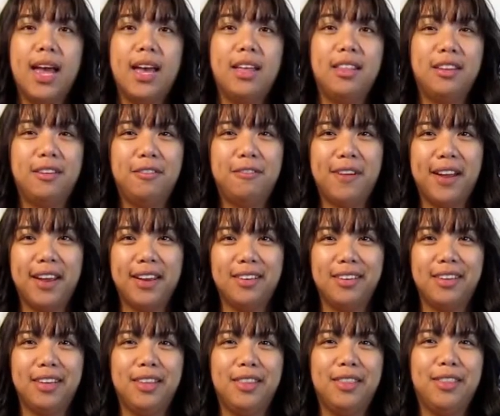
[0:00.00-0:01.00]
And then
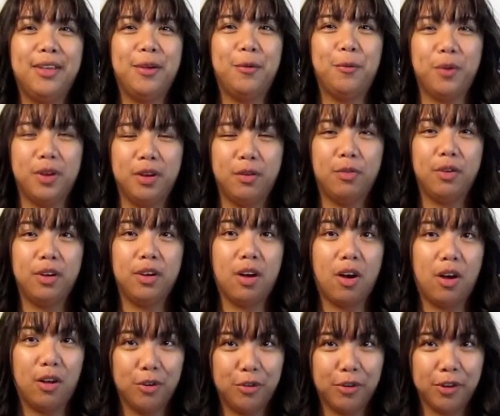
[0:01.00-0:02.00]
finally, the Winifred
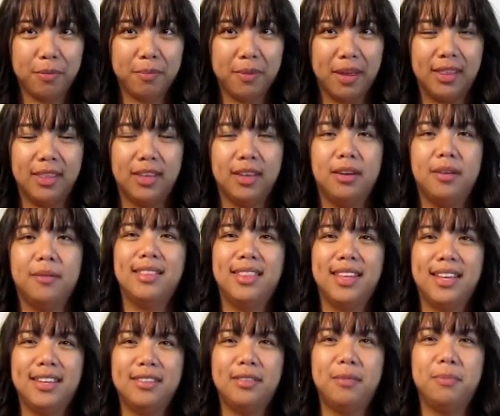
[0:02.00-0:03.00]
Aldrich method.
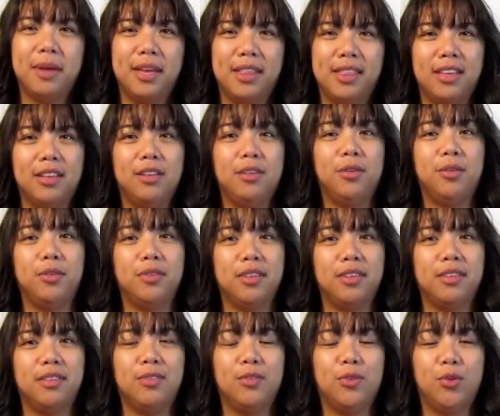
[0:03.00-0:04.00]
This method
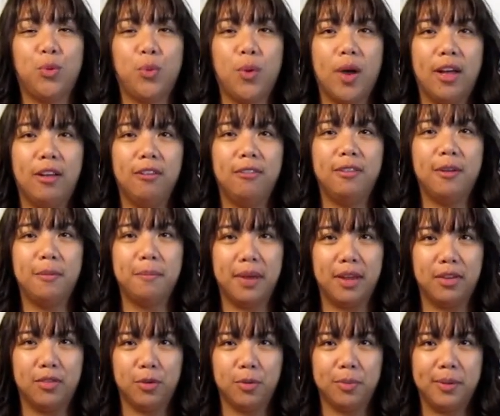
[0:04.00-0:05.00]
uses 12
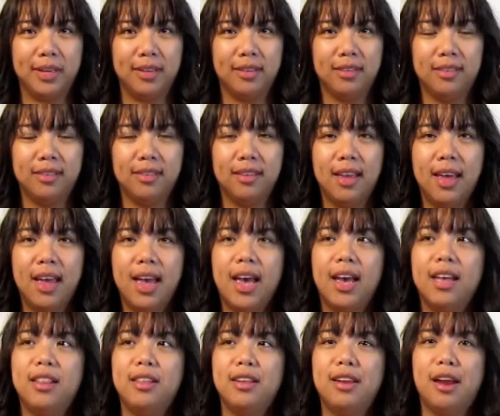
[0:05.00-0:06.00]
measurements,
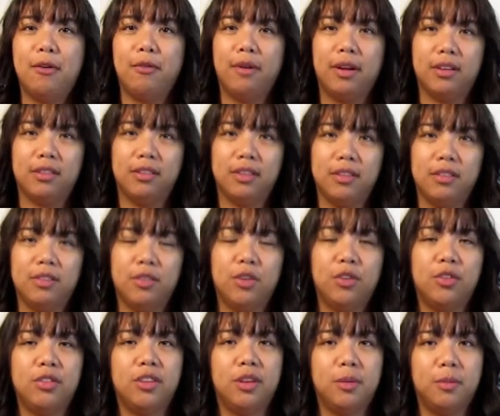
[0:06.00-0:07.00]
and the directions
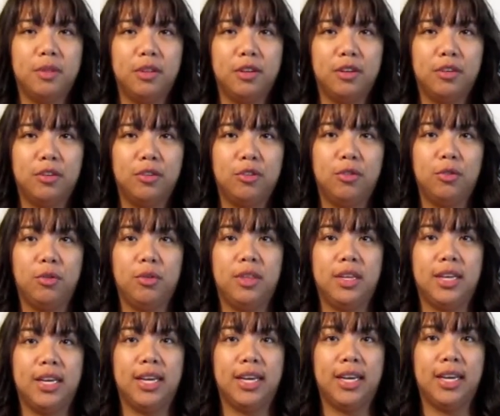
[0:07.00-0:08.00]
are similar to
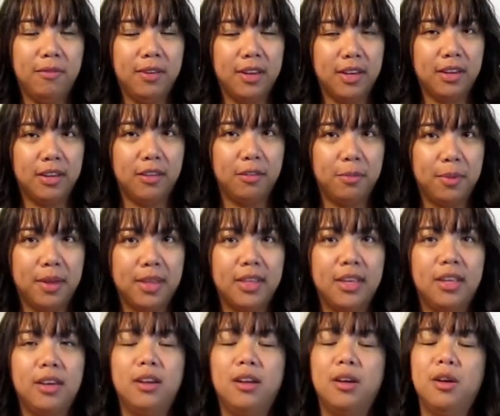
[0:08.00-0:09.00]
the vintage
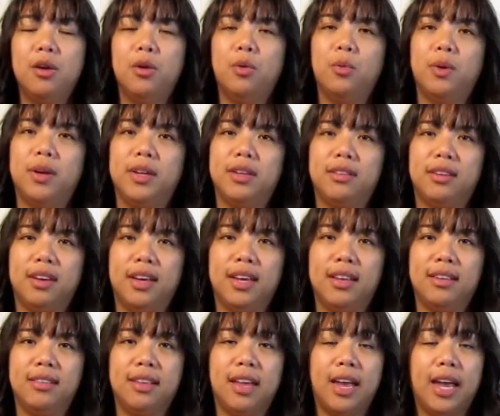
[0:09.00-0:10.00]
method, which
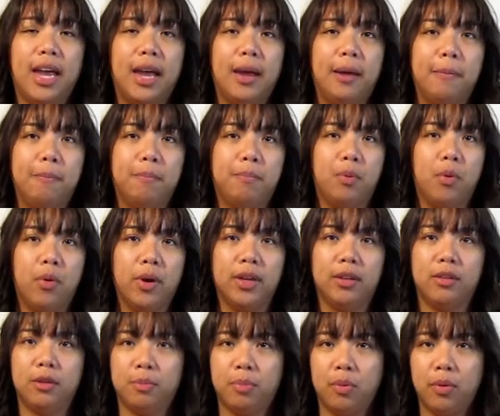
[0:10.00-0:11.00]
is a
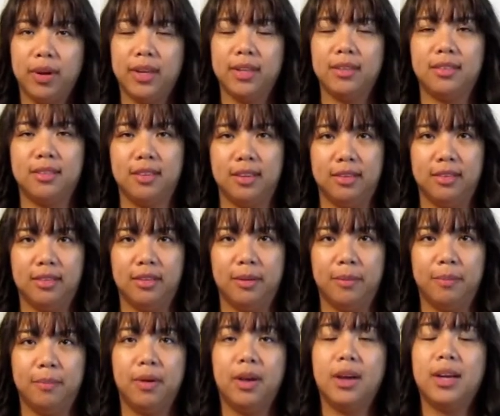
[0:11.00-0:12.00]
point-to-point
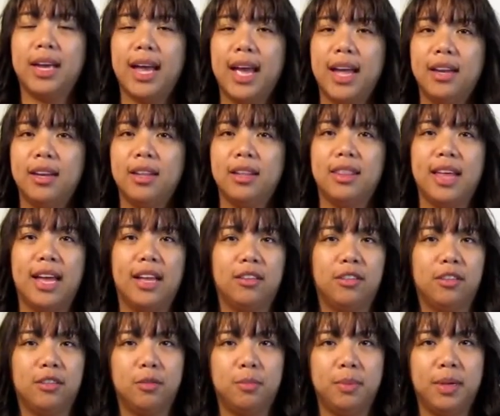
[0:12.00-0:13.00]
system. Again, that
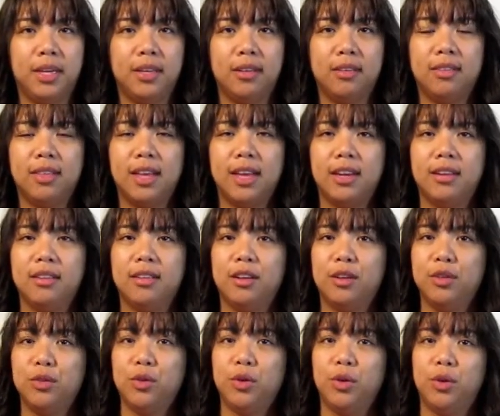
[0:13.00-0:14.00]
just means that it
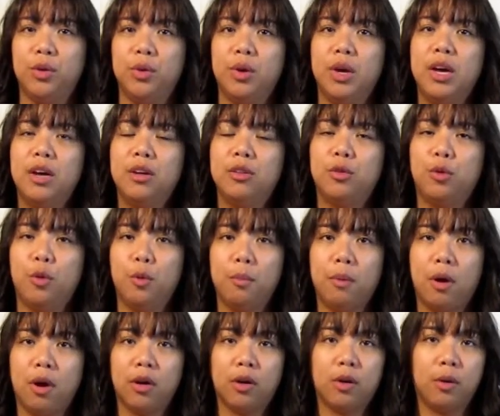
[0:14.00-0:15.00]
tells you to
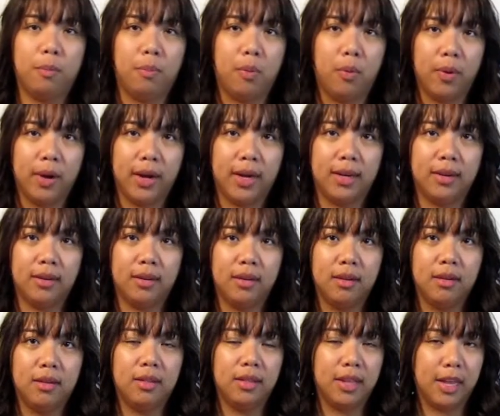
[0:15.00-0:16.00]
mark a point
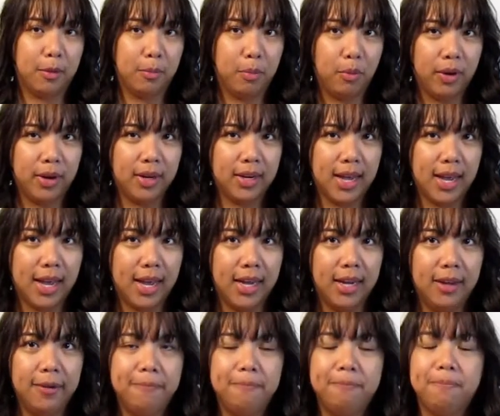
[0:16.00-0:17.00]
like point
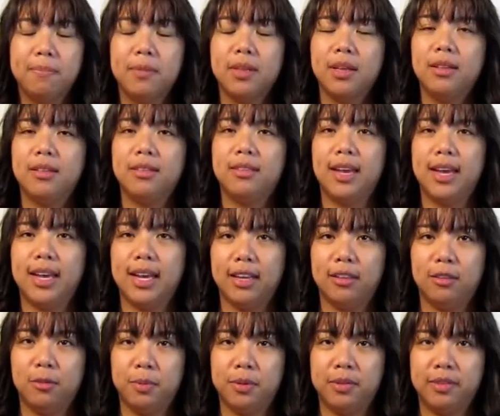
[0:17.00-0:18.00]
A, take a
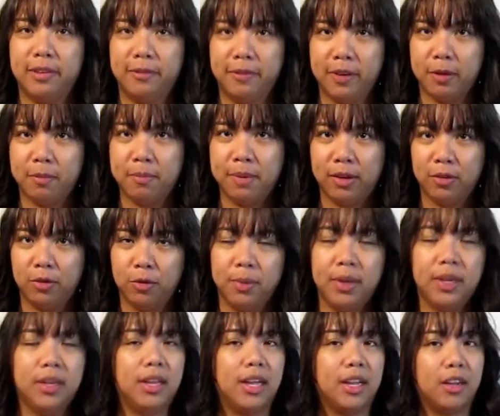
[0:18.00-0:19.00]
specific
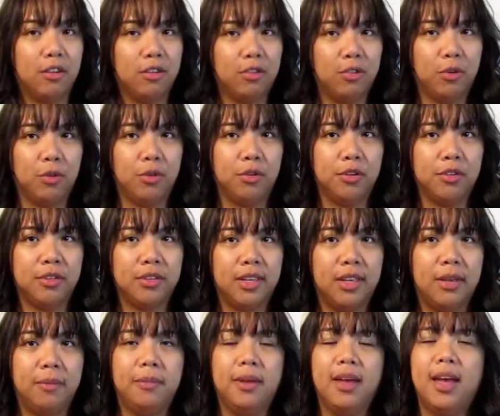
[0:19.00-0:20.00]
measurement like your shoulder
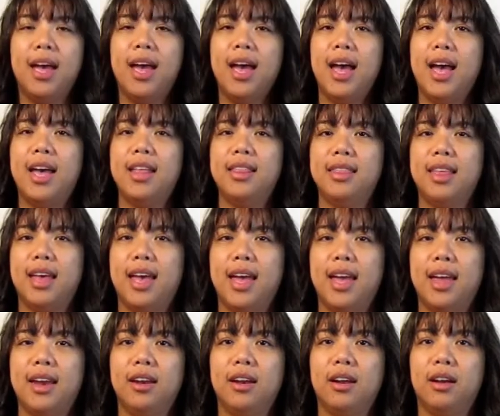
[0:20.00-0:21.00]
seam, and
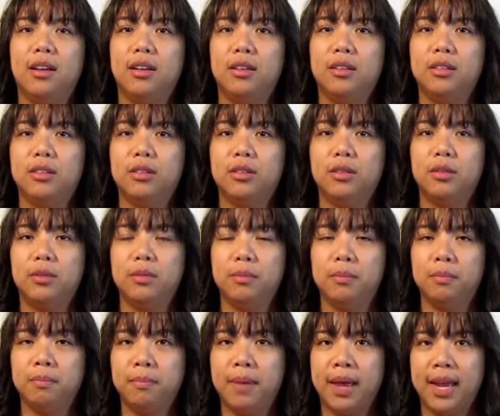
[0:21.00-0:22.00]
then
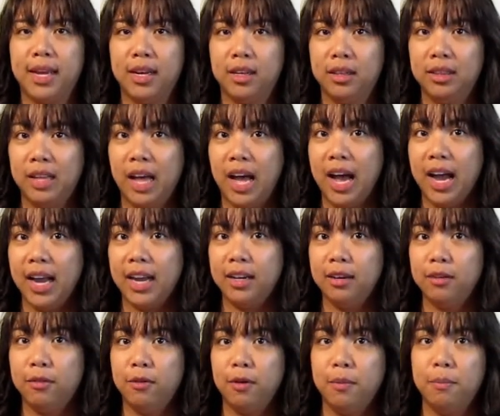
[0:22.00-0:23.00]
make a
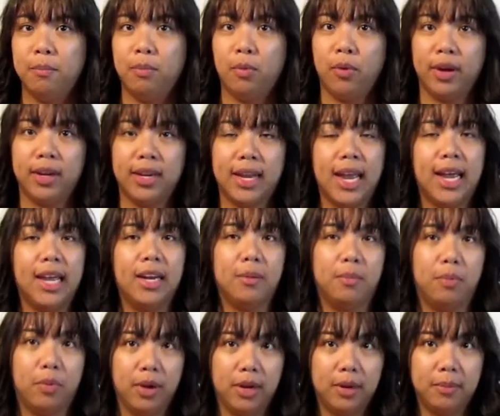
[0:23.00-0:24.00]
line from point A to
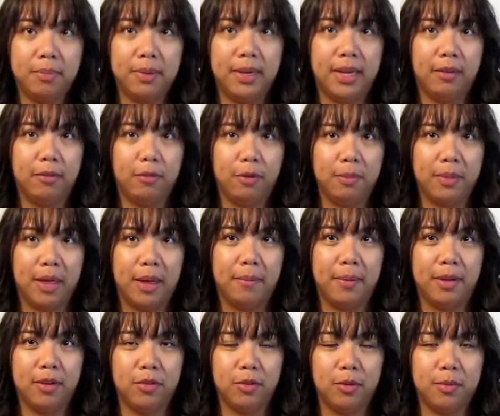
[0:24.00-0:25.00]
point B from that
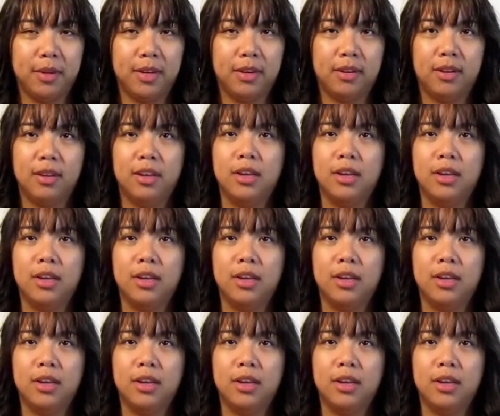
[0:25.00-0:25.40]
measurement.